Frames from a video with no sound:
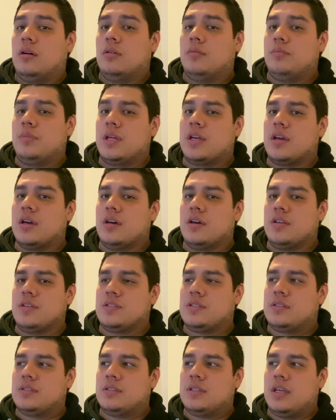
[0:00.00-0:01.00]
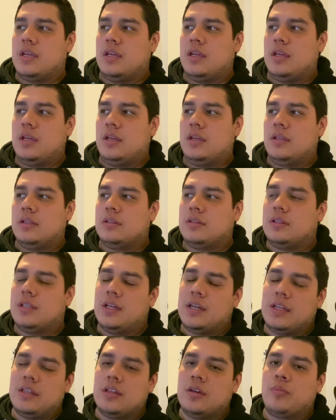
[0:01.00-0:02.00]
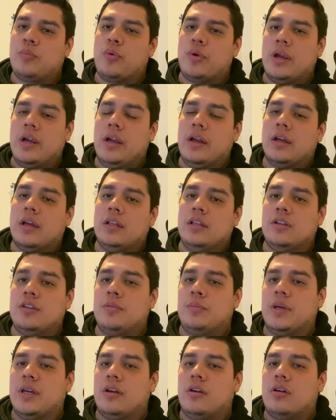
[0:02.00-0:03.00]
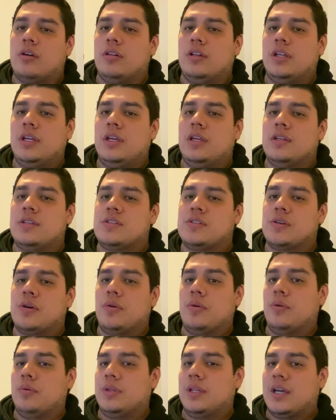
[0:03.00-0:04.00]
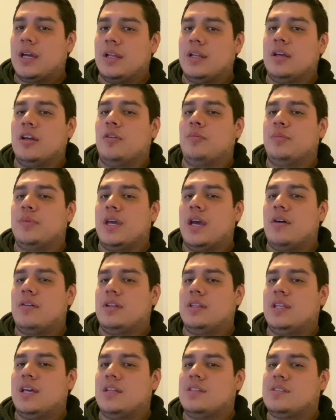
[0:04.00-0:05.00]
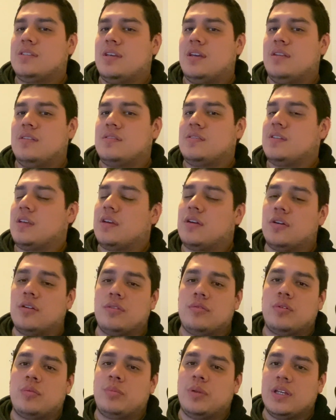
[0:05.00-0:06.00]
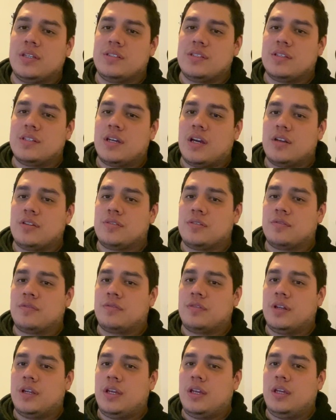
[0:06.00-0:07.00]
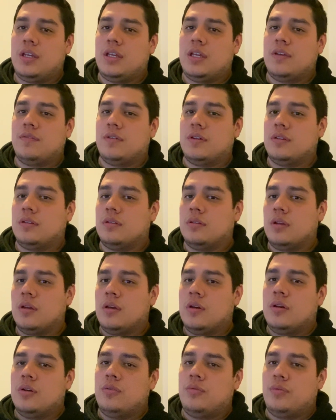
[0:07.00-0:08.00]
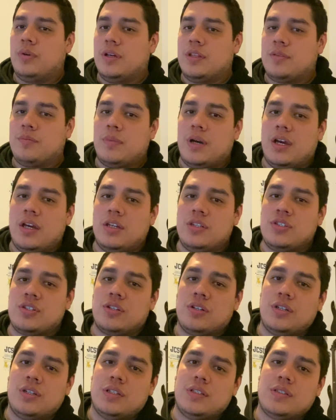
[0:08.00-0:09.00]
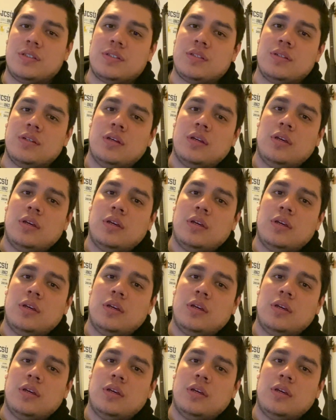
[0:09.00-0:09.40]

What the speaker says: Because they did end up wearing a little bit early, so they kind of helped me out in that sense. They couldn't replace the tires for free, even with my insurance.